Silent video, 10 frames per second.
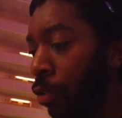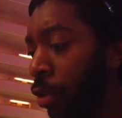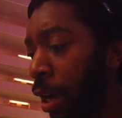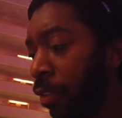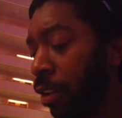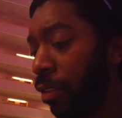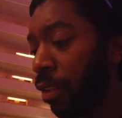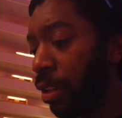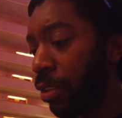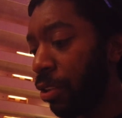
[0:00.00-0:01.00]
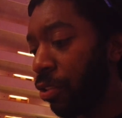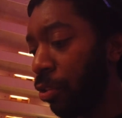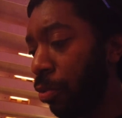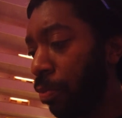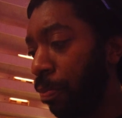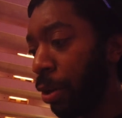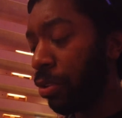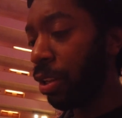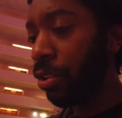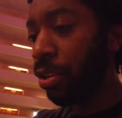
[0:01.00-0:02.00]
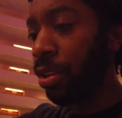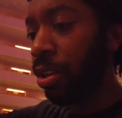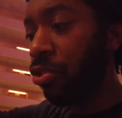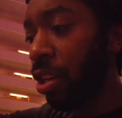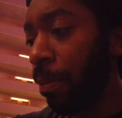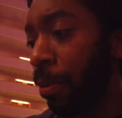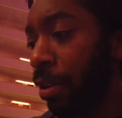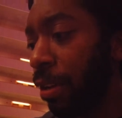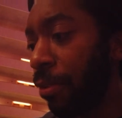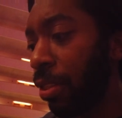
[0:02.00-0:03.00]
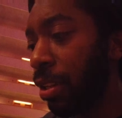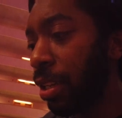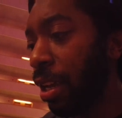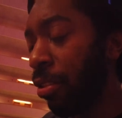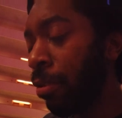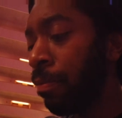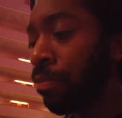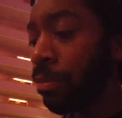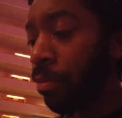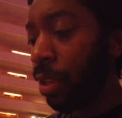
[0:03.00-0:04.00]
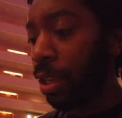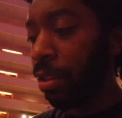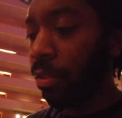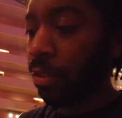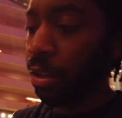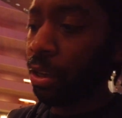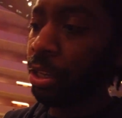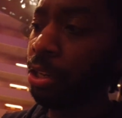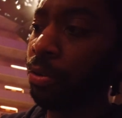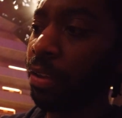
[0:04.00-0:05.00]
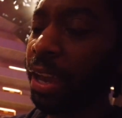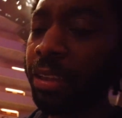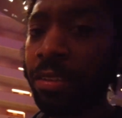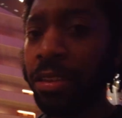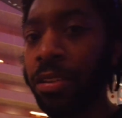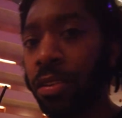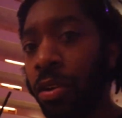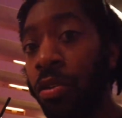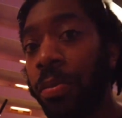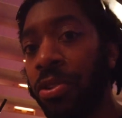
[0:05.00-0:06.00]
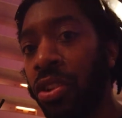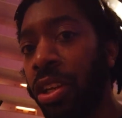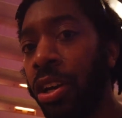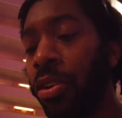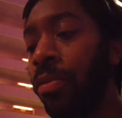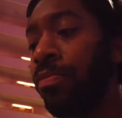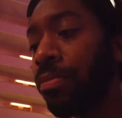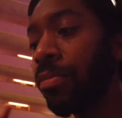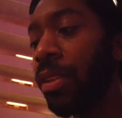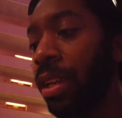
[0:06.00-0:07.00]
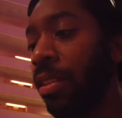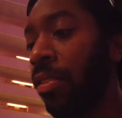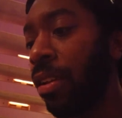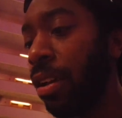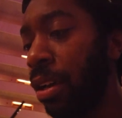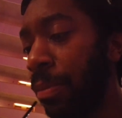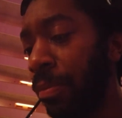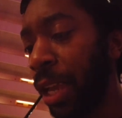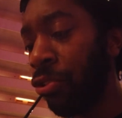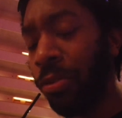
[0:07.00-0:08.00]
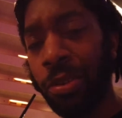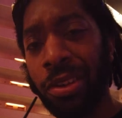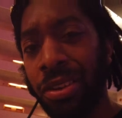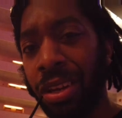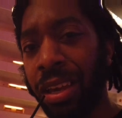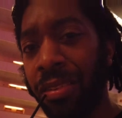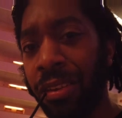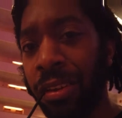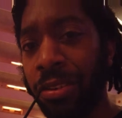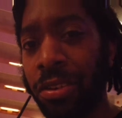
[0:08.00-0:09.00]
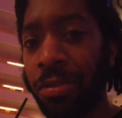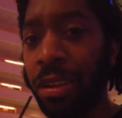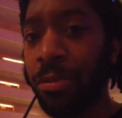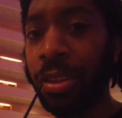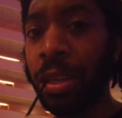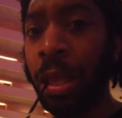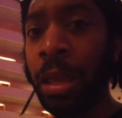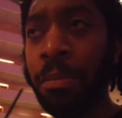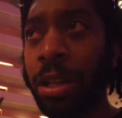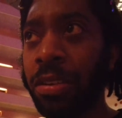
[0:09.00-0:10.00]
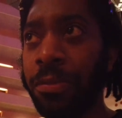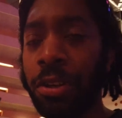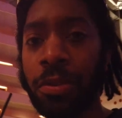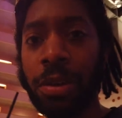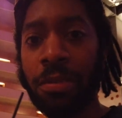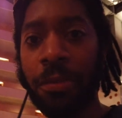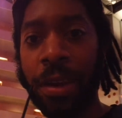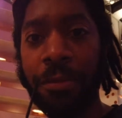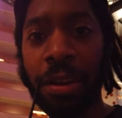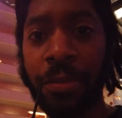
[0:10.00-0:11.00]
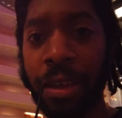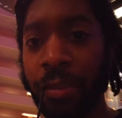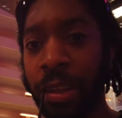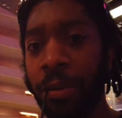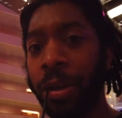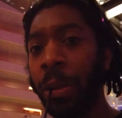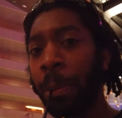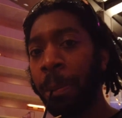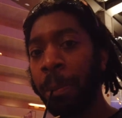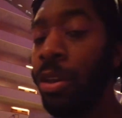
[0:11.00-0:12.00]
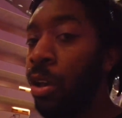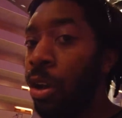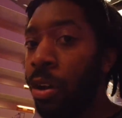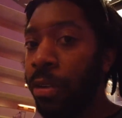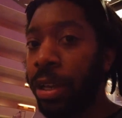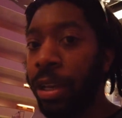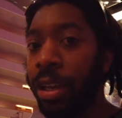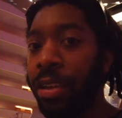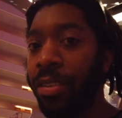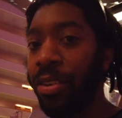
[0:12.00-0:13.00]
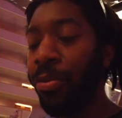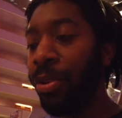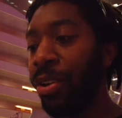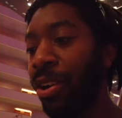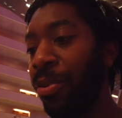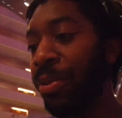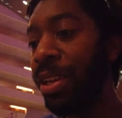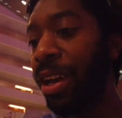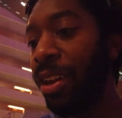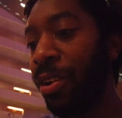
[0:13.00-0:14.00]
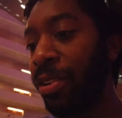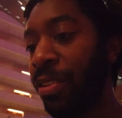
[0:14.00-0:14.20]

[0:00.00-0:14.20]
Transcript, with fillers: Rock salt's on there too. Bartender did a good job putting everything together. It's, uh, you know, it's icy, it's cold, but you know, it's uh, actually really good ice in here too. It's not really melting very quickly. Five out of five on that one. All right, guys, here we are. We got our